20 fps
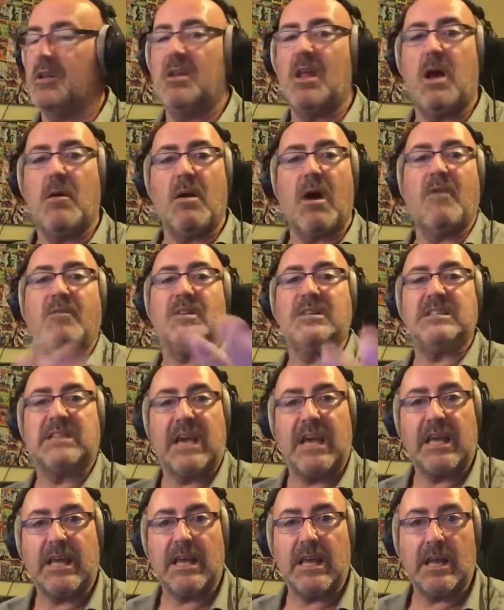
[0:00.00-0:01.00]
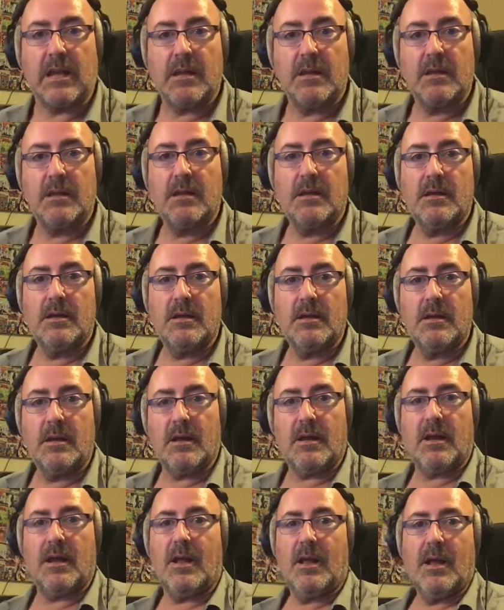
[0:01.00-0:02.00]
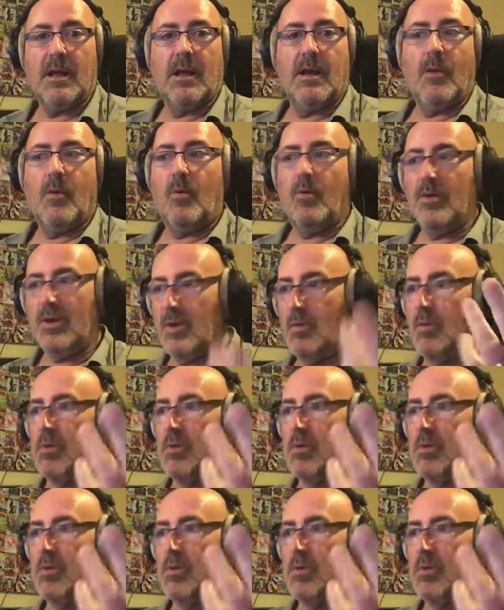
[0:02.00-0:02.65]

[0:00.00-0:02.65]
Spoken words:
No overtaking. You